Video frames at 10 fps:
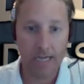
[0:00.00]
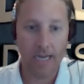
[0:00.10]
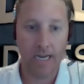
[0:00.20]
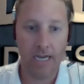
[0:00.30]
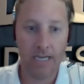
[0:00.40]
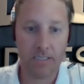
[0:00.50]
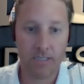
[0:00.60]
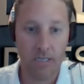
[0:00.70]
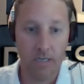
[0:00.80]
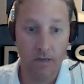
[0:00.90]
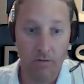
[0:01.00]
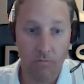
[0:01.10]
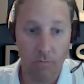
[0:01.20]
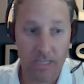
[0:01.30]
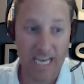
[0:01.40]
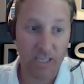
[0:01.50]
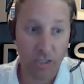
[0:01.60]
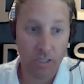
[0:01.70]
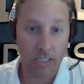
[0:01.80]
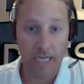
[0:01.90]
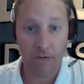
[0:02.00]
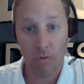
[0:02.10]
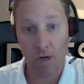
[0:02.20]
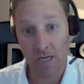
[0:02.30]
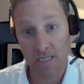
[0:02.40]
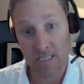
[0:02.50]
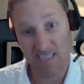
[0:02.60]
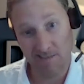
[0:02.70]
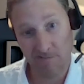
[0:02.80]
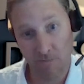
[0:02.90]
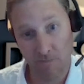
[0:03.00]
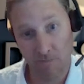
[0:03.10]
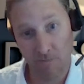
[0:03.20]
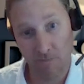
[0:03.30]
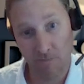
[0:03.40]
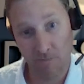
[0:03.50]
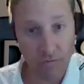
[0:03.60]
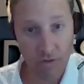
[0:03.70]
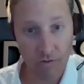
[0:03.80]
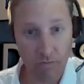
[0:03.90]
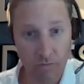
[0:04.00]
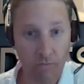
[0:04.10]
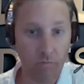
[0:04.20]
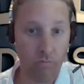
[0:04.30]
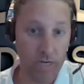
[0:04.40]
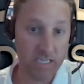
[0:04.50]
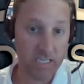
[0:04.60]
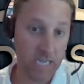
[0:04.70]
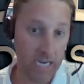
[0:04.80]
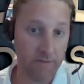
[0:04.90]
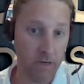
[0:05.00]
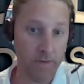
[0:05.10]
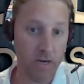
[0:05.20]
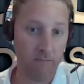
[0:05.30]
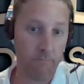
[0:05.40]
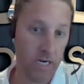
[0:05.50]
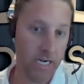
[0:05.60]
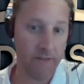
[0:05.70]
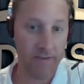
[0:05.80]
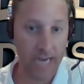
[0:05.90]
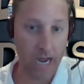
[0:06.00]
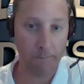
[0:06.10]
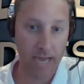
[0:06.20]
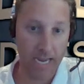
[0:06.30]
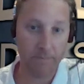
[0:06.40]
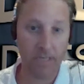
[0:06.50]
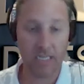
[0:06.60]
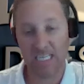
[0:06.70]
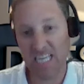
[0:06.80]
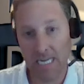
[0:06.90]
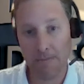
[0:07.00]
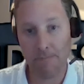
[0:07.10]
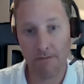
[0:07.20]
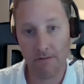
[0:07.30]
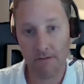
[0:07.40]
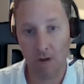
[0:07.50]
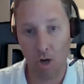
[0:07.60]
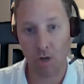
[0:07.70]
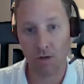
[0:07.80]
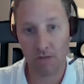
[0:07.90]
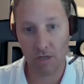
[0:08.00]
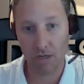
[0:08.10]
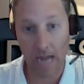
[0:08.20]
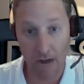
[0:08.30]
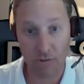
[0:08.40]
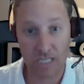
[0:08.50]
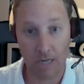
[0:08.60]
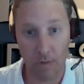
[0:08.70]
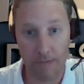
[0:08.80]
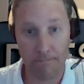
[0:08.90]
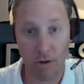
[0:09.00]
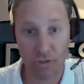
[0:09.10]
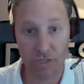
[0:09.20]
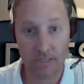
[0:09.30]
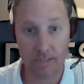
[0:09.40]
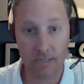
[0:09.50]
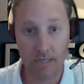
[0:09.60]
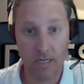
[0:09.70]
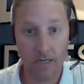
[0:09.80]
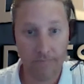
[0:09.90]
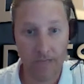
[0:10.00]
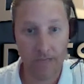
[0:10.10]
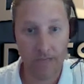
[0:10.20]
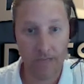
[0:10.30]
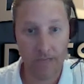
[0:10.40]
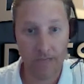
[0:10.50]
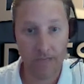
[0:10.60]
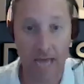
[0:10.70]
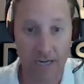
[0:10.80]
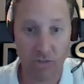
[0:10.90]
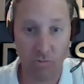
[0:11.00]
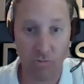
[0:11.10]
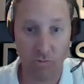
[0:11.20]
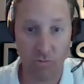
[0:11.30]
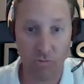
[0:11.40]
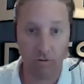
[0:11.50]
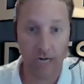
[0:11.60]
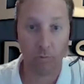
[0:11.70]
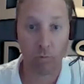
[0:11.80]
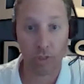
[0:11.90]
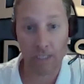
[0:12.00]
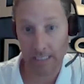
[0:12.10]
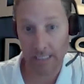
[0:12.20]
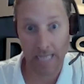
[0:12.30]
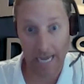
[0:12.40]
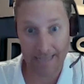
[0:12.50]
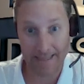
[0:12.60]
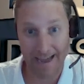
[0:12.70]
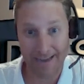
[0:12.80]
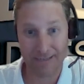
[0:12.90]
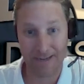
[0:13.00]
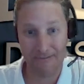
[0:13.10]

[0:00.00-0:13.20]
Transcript: And what that looked like was, when I moved, we saved up enough money to have a down payment and keep our house that we purchased, and we turned that into a rental, and I really liked that.